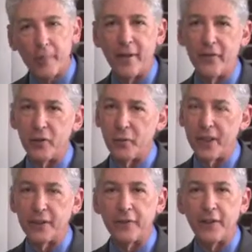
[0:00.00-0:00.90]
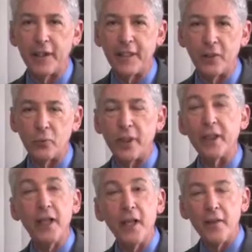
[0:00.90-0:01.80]
them every week to find out
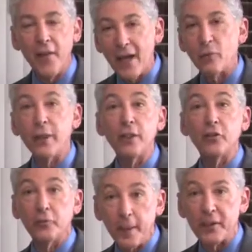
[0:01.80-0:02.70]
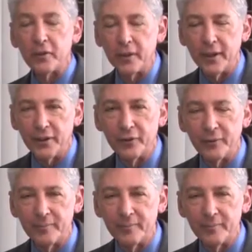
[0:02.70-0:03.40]
what that week's special is.